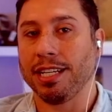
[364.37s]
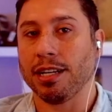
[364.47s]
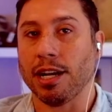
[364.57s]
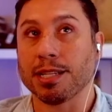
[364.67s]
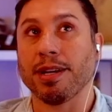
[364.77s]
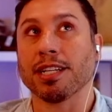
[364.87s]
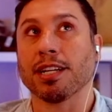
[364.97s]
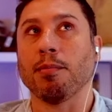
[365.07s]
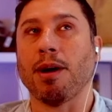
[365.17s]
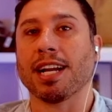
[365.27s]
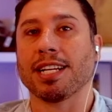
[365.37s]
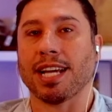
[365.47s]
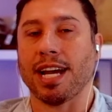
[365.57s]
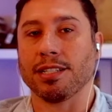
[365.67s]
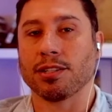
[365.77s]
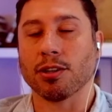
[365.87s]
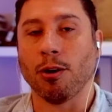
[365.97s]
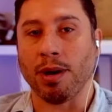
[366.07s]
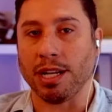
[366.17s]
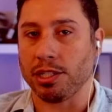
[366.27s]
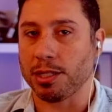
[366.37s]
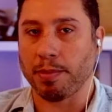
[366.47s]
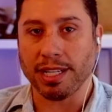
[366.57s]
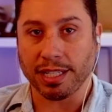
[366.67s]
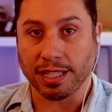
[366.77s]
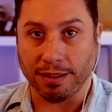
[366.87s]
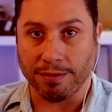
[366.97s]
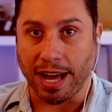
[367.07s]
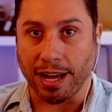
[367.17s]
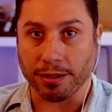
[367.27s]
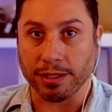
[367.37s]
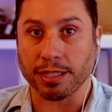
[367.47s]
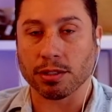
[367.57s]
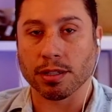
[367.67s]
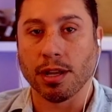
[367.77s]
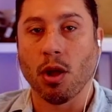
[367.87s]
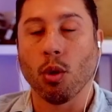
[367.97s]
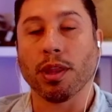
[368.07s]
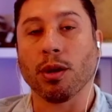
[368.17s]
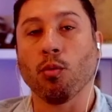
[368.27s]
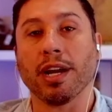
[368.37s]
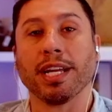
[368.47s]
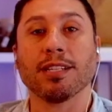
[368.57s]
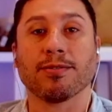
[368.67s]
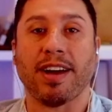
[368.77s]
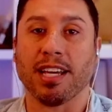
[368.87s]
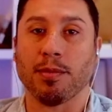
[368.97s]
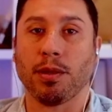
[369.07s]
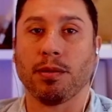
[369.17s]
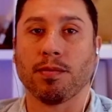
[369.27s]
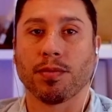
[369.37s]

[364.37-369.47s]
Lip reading: commoditized so much, it's basically valueless. Well, then what is valuable?